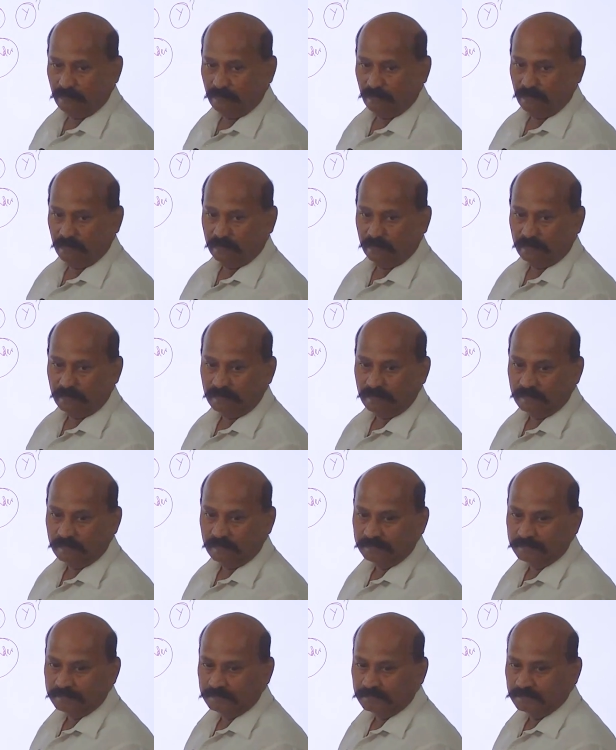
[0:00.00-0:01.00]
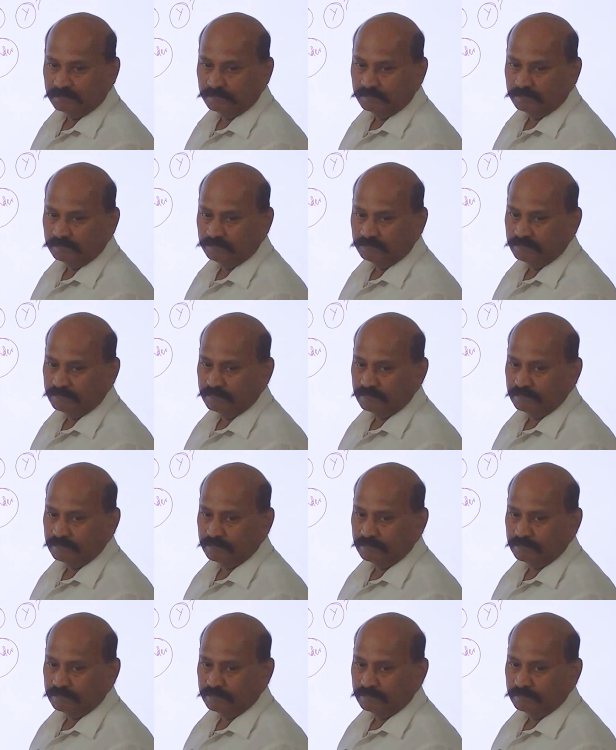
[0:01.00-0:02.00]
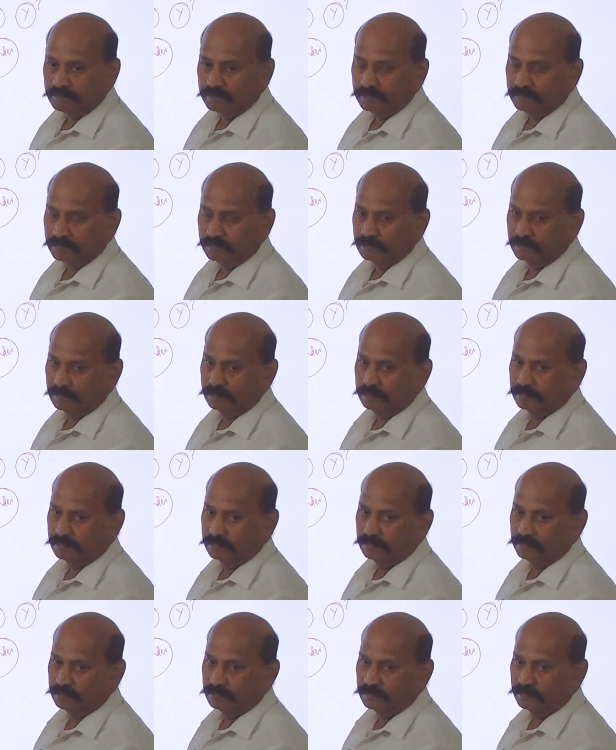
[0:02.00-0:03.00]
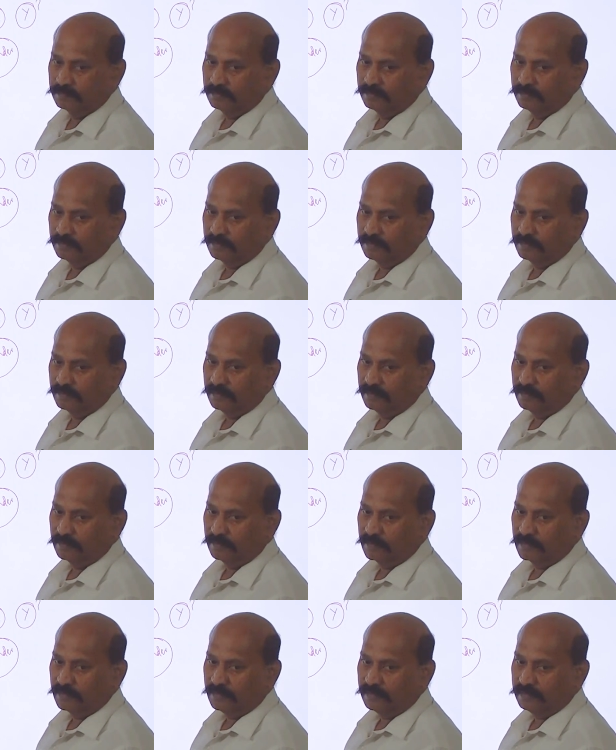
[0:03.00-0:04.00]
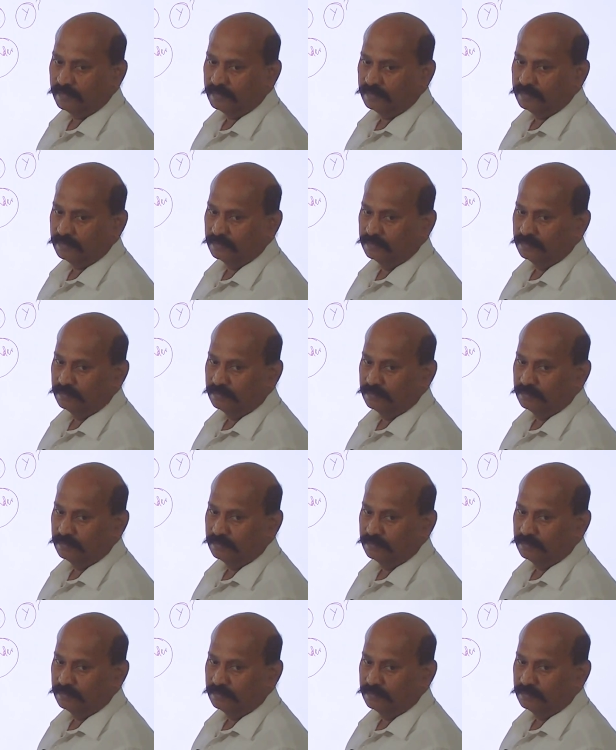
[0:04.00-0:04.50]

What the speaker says: [no speech]